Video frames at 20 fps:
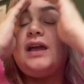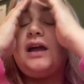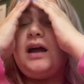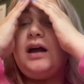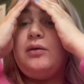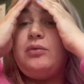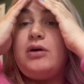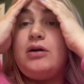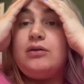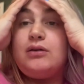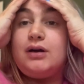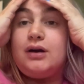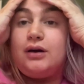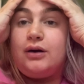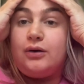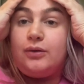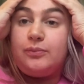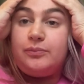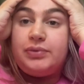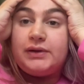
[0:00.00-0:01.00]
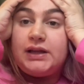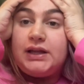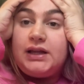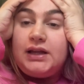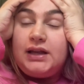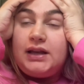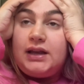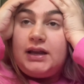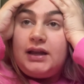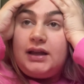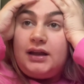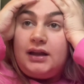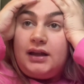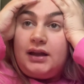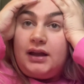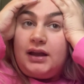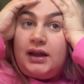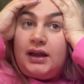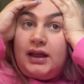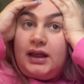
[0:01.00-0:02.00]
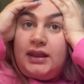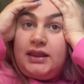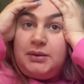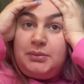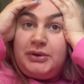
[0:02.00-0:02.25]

I woke up in